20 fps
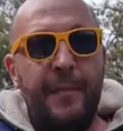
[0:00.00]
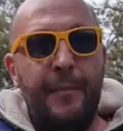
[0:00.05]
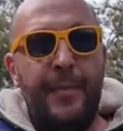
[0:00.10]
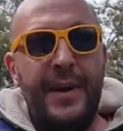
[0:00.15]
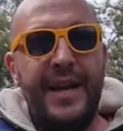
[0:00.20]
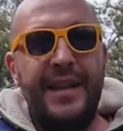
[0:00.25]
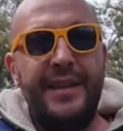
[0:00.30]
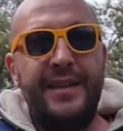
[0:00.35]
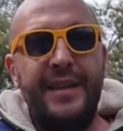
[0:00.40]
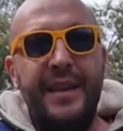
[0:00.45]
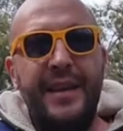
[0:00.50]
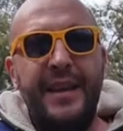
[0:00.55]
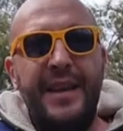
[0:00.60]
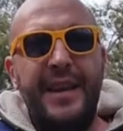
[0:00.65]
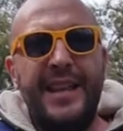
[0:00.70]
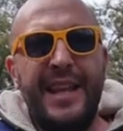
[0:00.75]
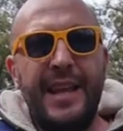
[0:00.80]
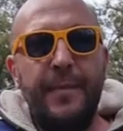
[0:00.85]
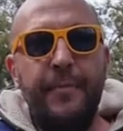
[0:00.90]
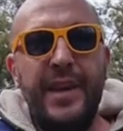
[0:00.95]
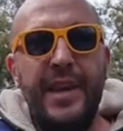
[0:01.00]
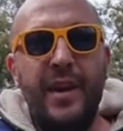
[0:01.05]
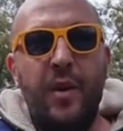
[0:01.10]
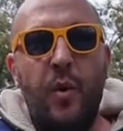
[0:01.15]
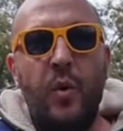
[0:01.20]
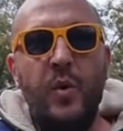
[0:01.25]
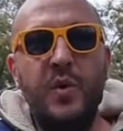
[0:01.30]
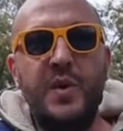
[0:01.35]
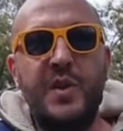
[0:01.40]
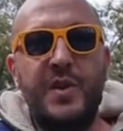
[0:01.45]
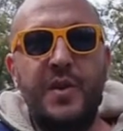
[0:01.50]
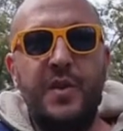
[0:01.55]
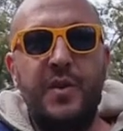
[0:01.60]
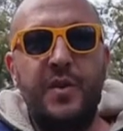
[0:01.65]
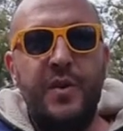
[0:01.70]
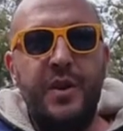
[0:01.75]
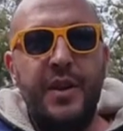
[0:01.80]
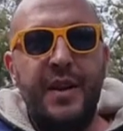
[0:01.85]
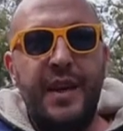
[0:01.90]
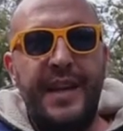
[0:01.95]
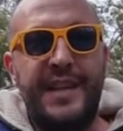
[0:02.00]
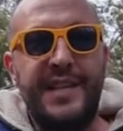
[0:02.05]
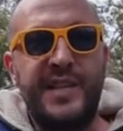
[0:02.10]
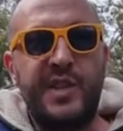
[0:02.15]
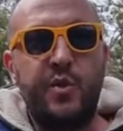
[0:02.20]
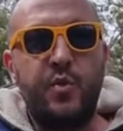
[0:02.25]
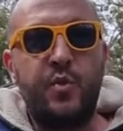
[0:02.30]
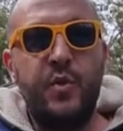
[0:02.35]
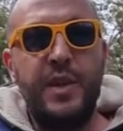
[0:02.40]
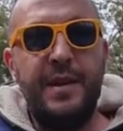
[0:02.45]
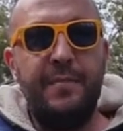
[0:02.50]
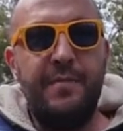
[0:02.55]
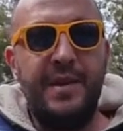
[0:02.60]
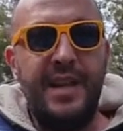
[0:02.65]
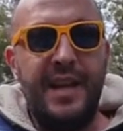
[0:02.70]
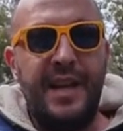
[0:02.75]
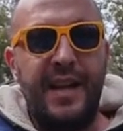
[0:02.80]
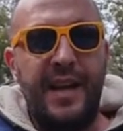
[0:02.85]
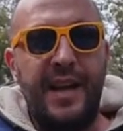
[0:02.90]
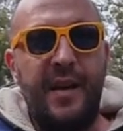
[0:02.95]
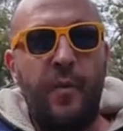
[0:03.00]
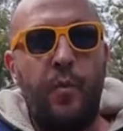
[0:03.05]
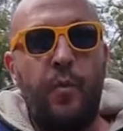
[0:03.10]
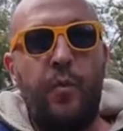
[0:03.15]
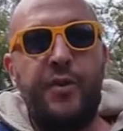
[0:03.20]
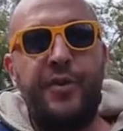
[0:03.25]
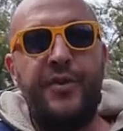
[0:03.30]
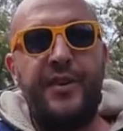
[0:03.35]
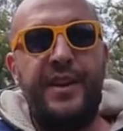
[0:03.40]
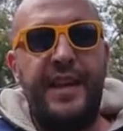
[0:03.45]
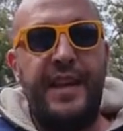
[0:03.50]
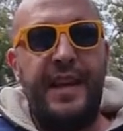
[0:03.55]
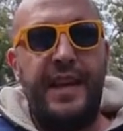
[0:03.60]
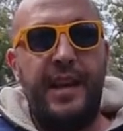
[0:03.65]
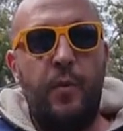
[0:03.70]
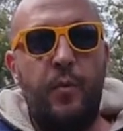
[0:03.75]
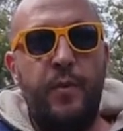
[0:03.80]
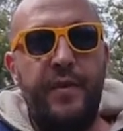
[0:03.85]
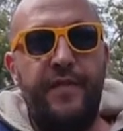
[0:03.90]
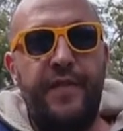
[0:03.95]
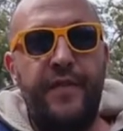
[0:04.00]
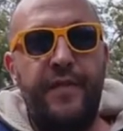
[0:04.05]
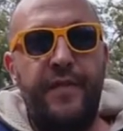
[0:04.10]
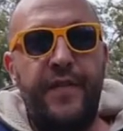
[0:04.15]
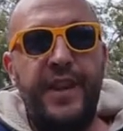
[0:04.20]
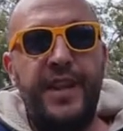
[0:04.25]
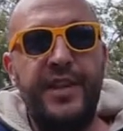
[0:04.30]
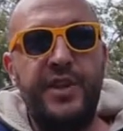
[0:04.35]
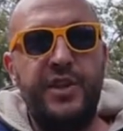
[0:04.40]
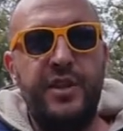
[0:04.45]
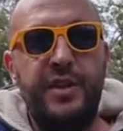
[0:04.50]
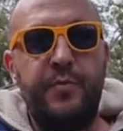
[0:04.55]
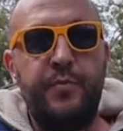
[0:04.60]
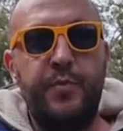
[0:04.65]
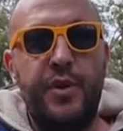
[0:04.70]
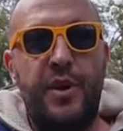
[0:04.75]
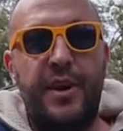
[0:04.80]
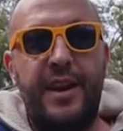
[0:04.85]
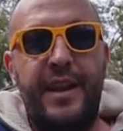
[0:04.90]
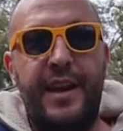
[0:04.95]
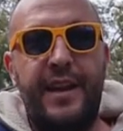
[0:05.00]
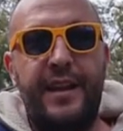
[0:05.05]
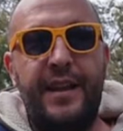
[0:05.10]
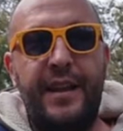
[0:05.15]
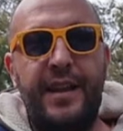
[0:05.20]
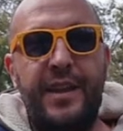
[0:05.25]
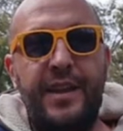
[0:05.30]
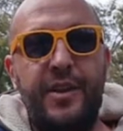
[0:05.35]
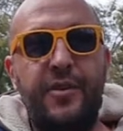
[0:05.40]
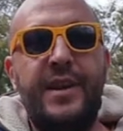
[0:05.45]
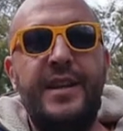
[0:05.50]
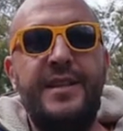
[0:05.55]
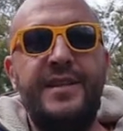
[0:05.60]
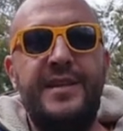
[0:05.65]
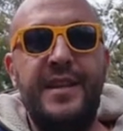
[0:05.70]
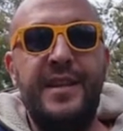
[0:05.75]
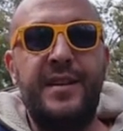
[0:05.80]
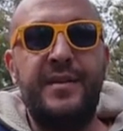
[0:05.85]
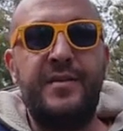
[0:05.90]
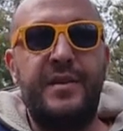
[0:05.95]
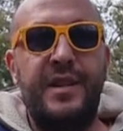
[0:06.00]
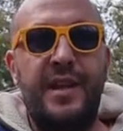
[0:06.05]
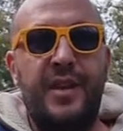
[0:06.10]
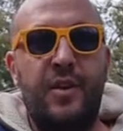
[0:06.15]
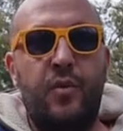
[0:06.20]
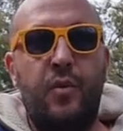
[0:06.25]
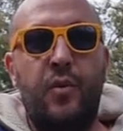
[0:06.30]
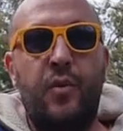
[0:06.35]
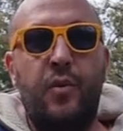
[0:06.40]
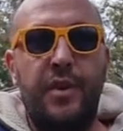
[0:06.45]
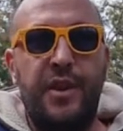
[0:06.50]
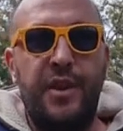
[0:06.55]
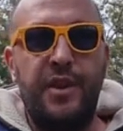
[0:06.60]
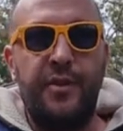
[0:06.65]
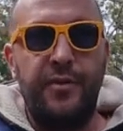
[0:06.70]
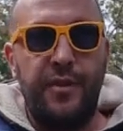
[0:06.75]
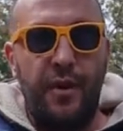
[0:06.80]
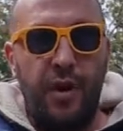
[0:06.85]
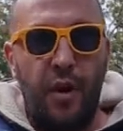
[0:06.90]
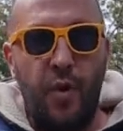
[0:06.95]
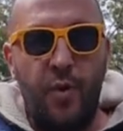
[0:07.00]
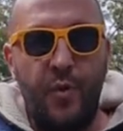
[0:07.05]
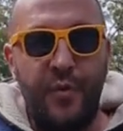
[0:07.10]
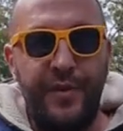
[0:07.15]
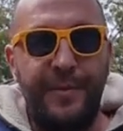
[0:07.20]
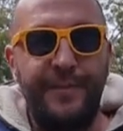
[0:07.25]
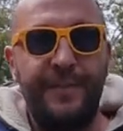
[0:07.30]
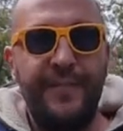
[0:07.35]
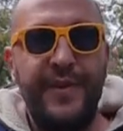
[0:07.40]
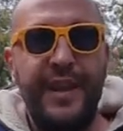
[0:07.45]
but it can be also extremely rewarding with a finished product you can seriously call your own.